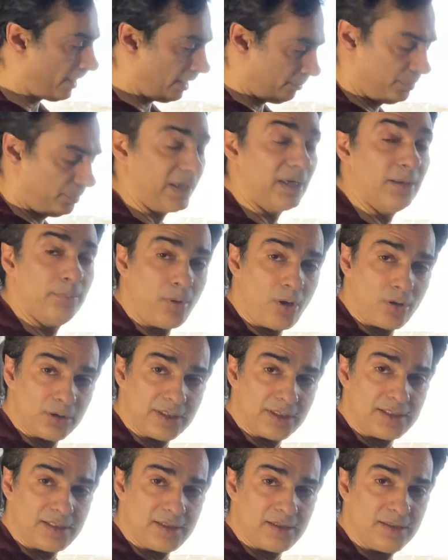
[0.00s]

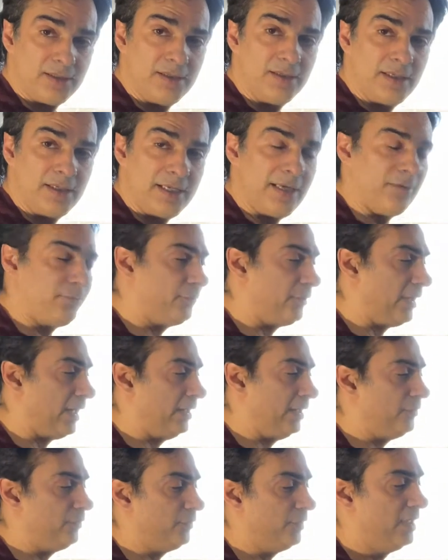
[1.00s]
parabolic
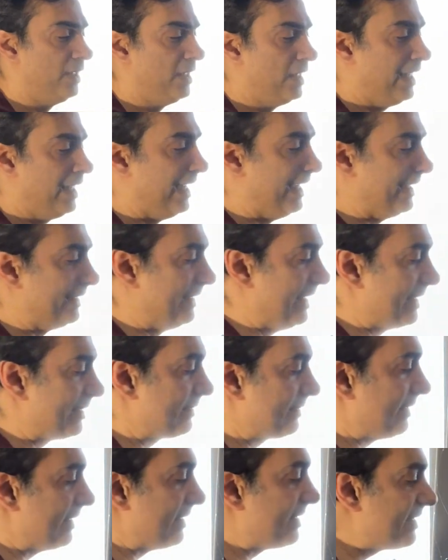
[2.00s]
f5,
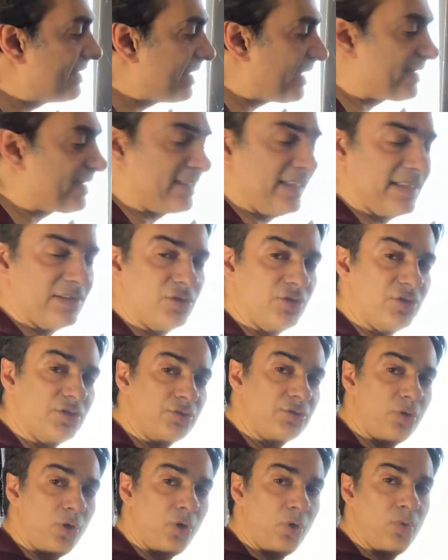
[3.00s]
against a 6 inch,
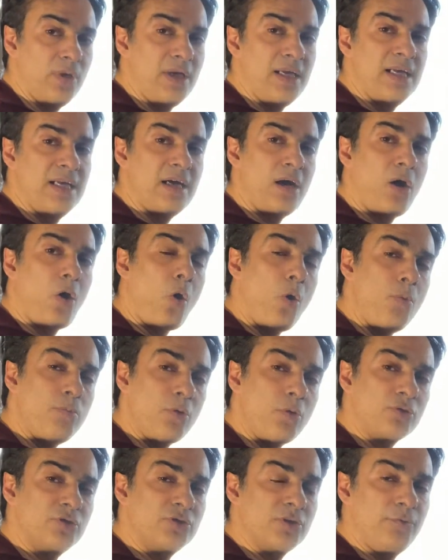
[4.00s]
so
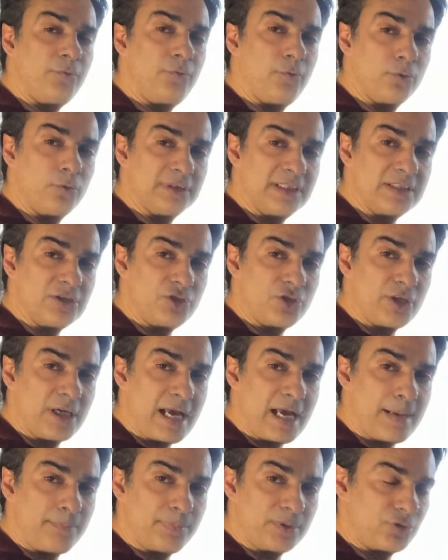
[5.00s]
almost a full inch
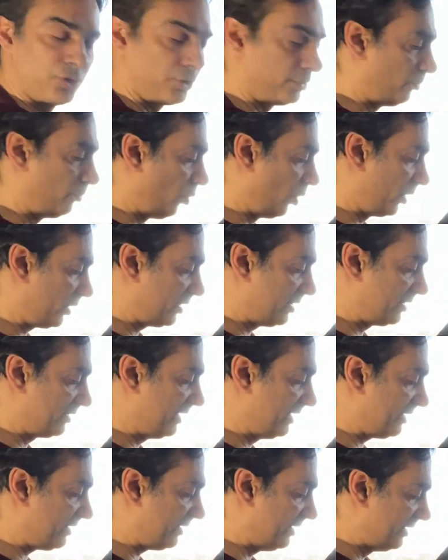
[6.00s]
aperture more, because
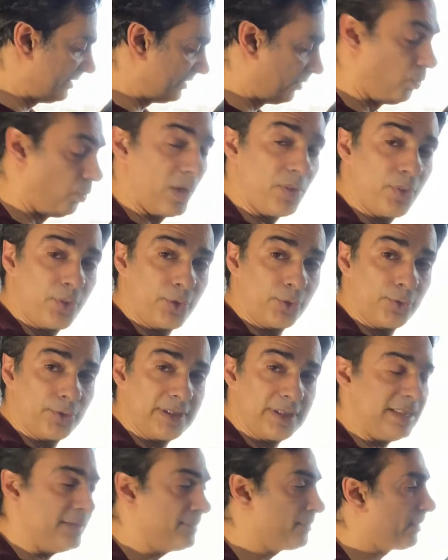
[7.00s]
this is a
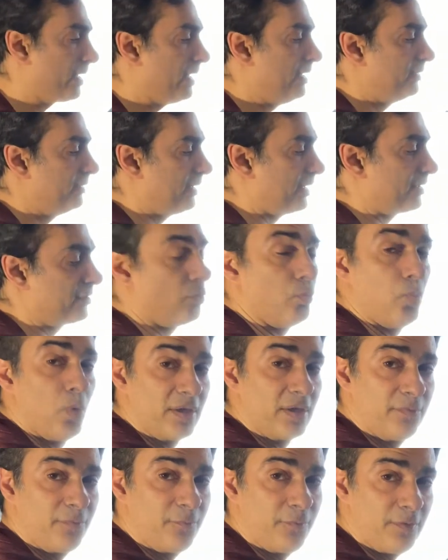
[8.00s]
130, that's a
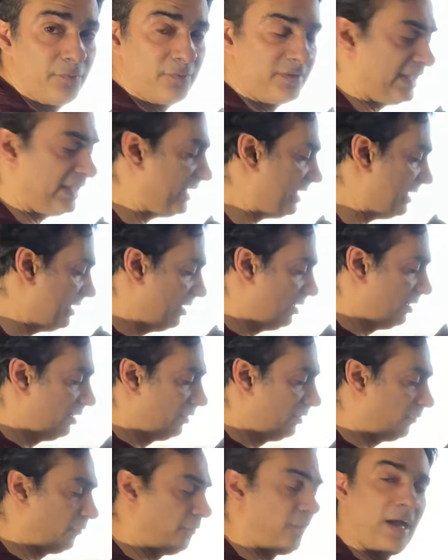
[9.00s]
150,
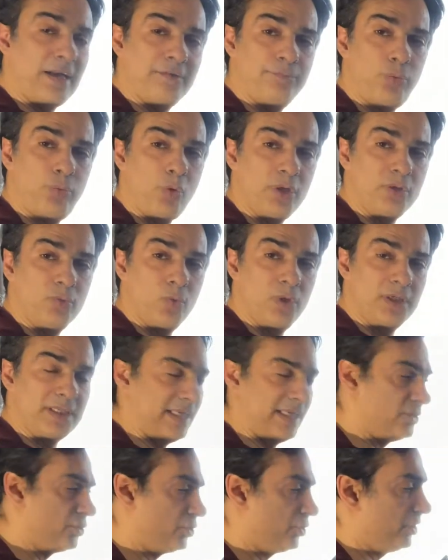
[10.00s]
5.1
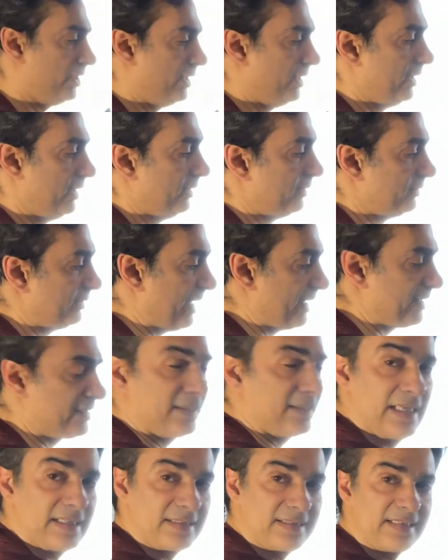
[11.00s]
inch,
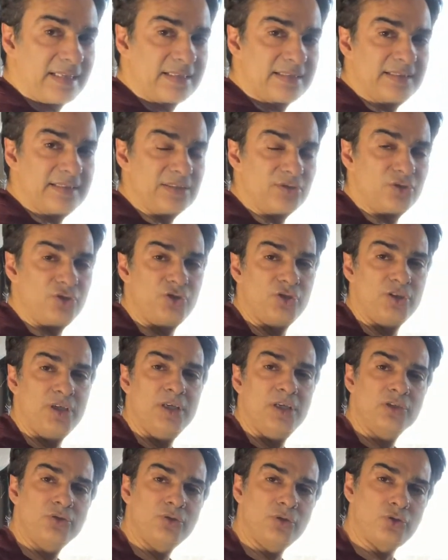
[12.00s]
that's a 6 inch.
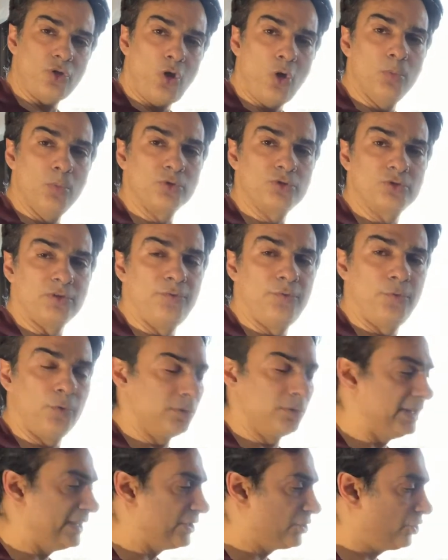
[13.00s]
So it's almost a
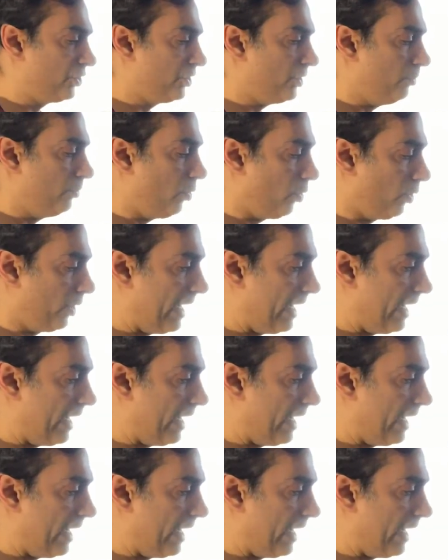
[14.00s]
full inch more